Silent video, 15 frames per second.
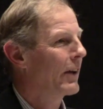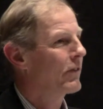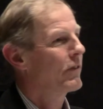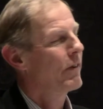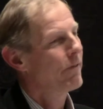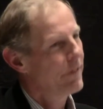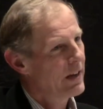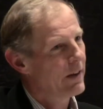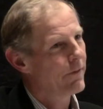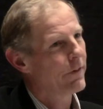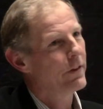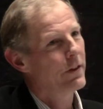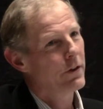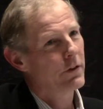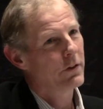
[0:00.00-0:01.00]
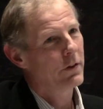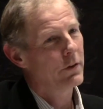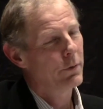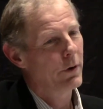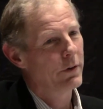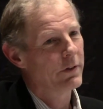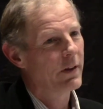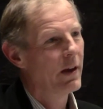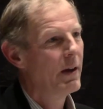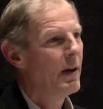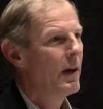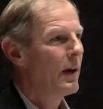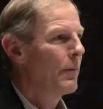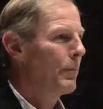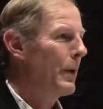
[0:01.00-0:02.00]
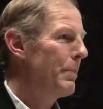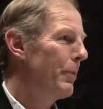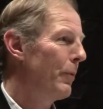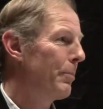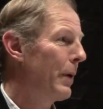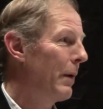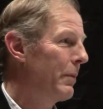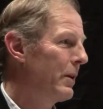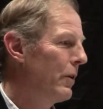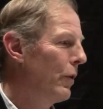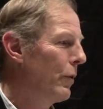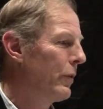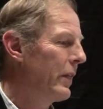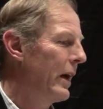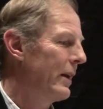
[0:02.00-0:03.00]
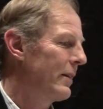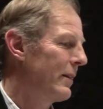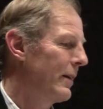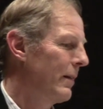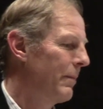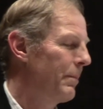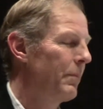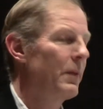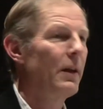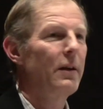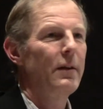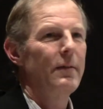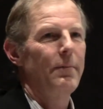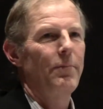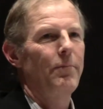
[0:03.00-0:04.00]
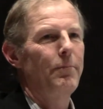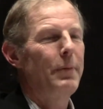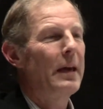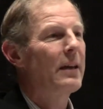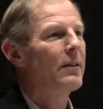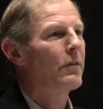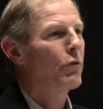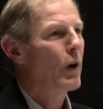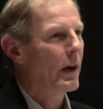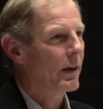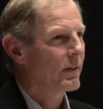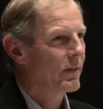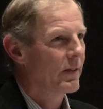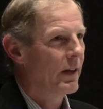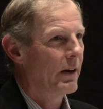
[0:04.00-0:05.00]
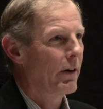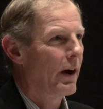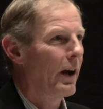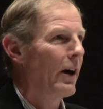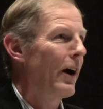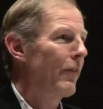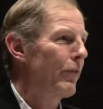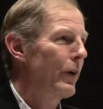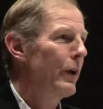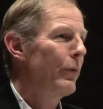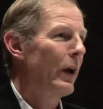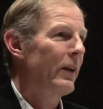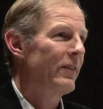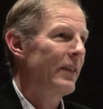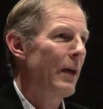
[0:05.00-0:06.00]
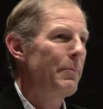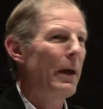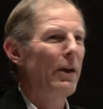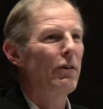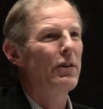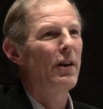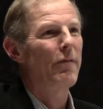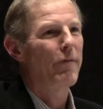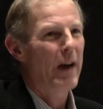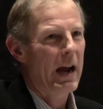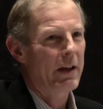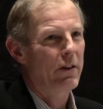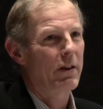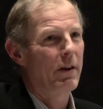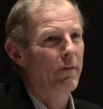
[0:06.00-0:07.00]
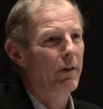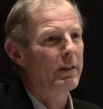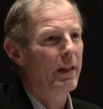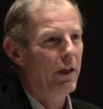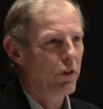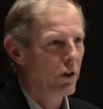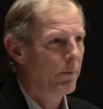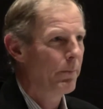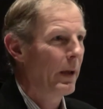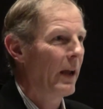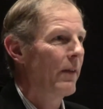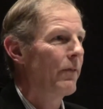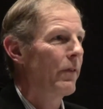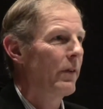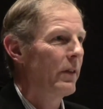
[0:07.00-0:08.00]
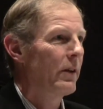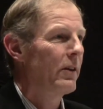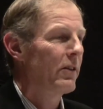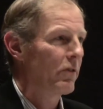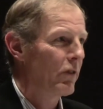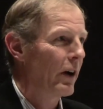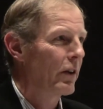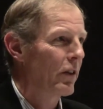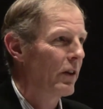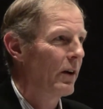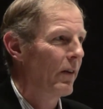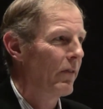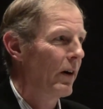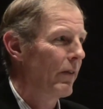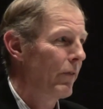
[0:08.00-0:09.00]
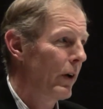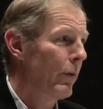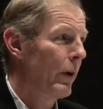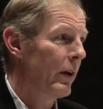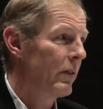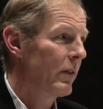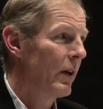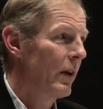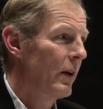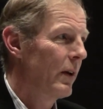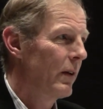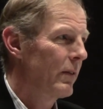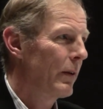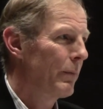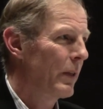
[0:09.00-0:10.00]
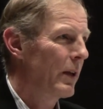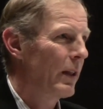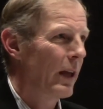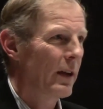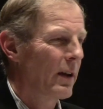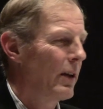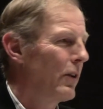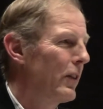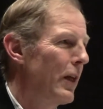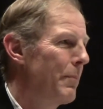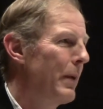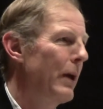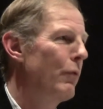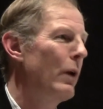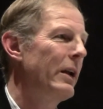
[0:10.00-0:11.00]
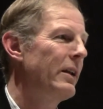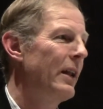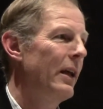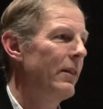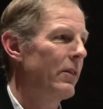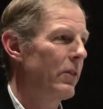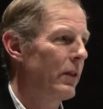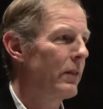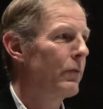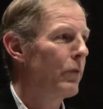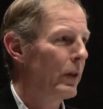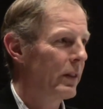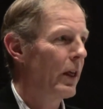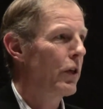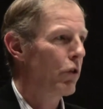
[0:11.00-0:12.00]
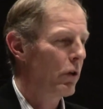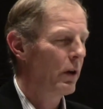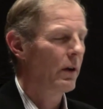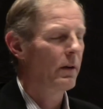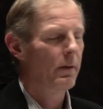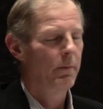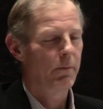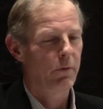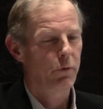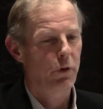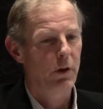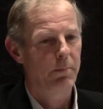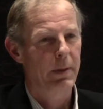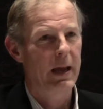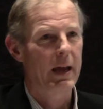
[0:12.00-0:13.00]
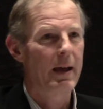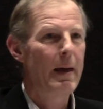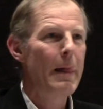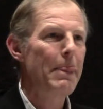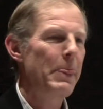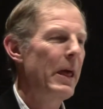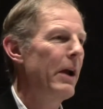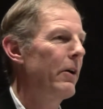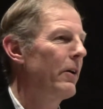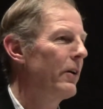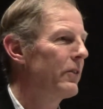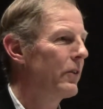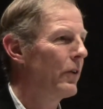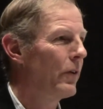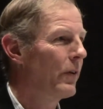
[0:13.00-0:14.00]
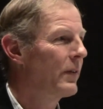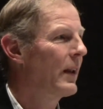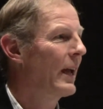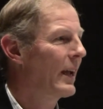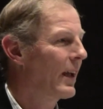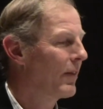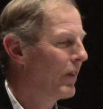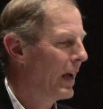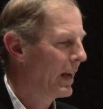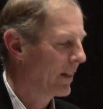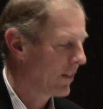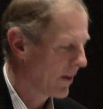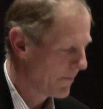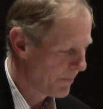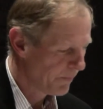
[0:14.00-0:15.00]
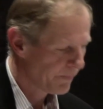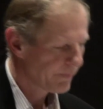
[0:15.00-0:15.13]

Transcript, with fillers: an extra fee for the use of the roads. People probably know that um, big trucks that are on our freeways, they pay only a fraction of what they should pay for the destruction of our freeways. Something like, you know, they pay one-tenth of what they should, should pay. They are also taking advantage.